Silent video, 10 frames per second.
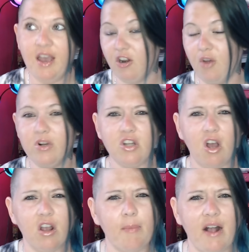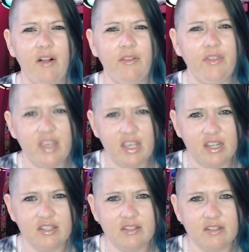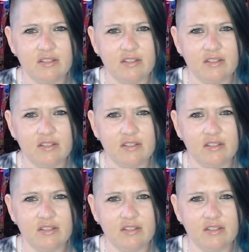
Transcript: They don't want to talk about this.